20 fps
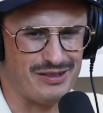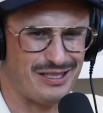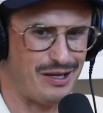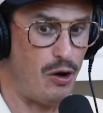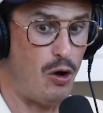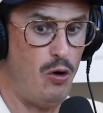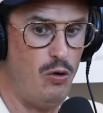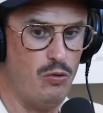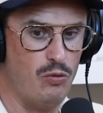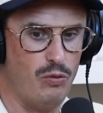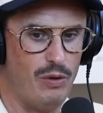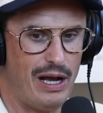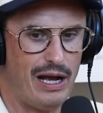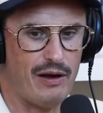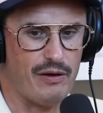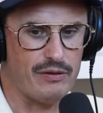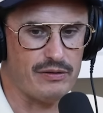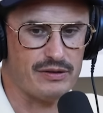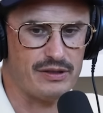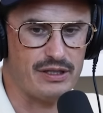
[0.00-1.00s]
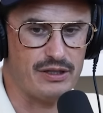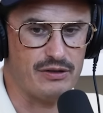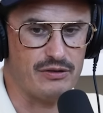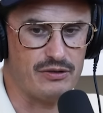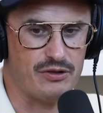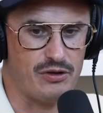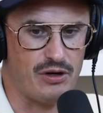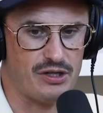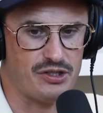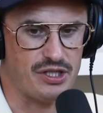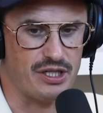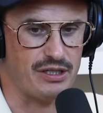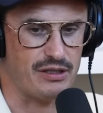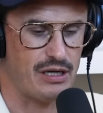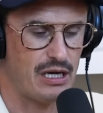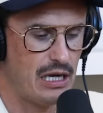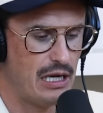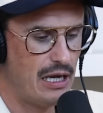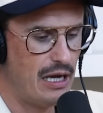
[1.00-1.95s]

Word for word: I was like, oh wow, it's great, crushing.